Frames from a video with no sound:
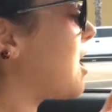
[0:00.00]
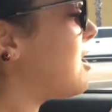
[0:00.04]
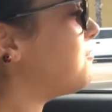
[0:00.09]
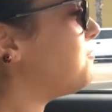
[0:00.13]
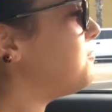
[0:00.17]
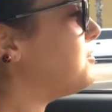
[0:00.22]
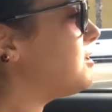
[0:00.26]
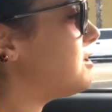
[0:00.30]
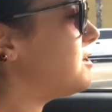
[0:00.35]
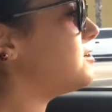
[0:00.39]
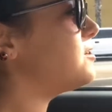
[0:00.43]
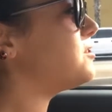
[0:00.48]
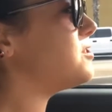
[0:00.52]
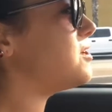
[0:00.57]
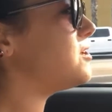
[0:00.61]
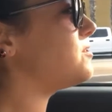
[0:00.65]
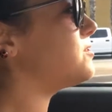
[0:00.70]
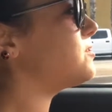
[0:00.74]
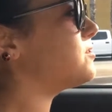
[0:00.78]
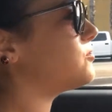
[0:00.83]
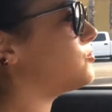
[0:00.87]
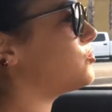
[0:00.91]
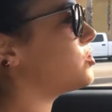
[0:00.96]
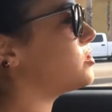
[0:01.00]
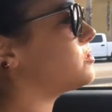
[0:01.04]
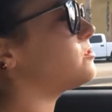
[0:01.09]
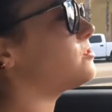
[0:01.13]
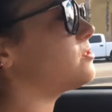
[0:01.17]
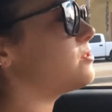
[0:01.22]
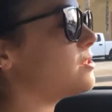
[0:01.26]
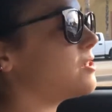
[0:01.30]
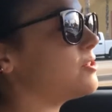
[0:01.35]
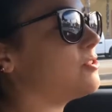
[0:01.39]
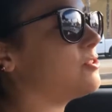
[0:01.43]
I feel like it tastes
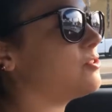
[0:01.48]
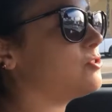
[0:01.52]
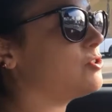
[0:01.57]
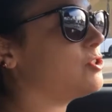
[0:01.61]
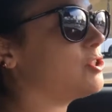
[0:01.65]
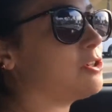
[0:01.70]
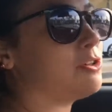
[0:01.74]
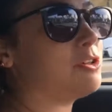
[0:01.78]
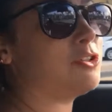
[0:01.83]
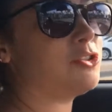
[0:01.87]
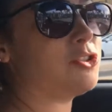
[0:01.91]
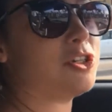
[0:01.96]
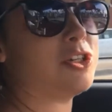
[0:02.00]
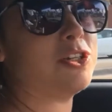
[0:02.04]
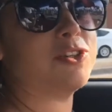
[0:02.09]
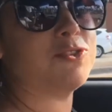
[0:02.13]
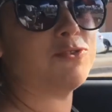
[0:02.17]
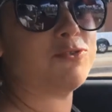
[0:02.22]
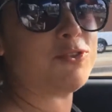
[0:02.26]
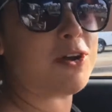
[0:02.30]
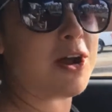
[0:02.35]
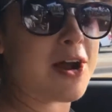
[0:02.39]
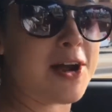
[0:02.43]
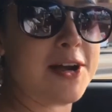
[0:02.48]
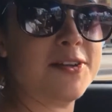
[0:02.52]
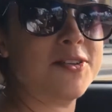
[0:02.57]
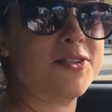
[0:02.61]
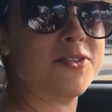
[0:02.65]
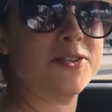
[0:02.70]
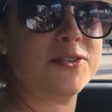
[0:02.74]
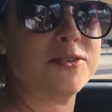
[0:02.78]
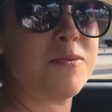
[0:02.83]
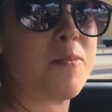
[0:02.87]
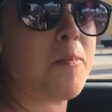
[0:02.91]
just like chili cheese
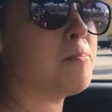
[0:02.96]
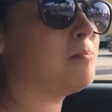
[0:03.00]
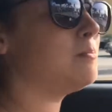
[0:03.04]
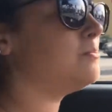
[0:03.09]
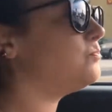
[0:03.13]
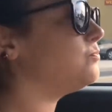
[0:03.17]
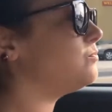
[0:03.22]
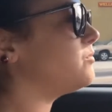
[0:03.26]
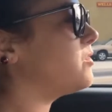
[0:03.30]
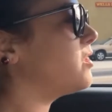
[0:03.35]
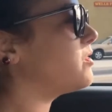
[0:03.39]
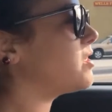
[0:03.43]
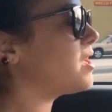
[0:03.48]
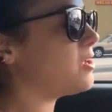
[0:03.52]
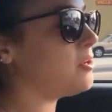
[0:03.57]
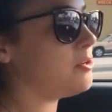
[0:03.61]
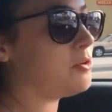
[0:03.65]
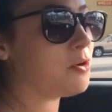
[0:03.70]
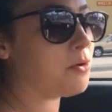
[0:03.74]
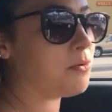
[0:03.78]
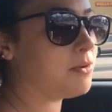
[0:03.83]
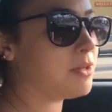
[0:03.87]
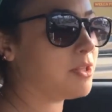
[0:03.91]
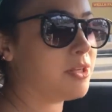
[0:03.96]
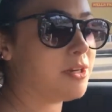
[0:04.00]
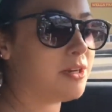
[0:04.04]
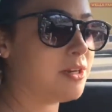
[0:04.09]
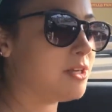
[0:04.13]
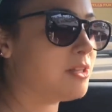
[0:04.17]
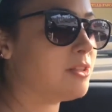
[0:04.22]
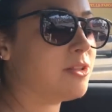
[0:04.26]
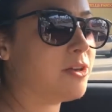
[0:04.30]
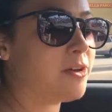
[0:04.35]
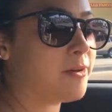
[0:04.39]
fries. Yeah. And that you don't really
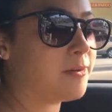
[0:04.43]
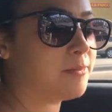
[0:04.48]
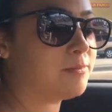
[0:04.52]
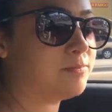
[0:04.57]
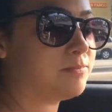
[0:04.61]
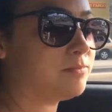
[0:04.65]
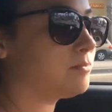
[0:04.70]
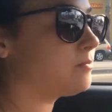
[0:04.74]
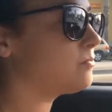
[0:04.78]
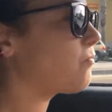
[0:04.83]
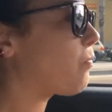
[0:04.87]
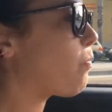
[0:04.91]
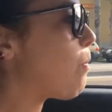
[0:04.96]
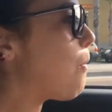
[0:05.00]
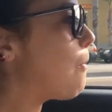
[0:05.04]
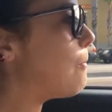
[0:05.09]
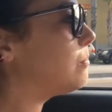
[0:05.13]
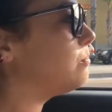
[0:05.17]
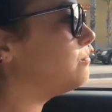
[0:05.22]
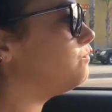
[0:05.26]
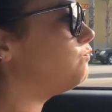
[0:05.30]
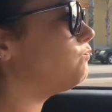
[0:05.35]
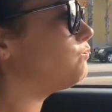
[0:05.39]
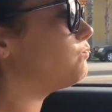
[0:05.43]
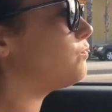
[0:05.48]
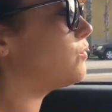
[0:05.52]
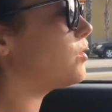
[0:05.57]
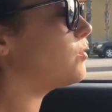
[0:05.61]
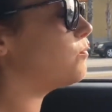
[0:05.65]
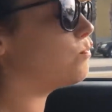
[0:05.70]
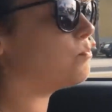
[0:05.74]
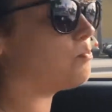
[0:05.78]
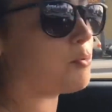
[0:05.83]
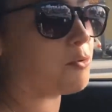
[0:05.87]
need the
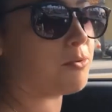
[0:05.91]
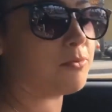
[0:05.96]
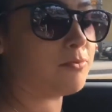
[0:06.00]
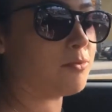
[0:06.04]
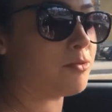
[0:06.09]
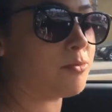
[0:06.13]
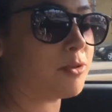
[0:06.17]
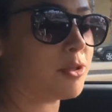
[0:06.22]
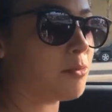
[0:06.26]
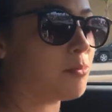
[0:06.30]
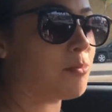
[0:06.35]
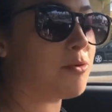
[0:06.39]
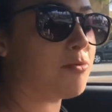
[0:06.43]
bur bur the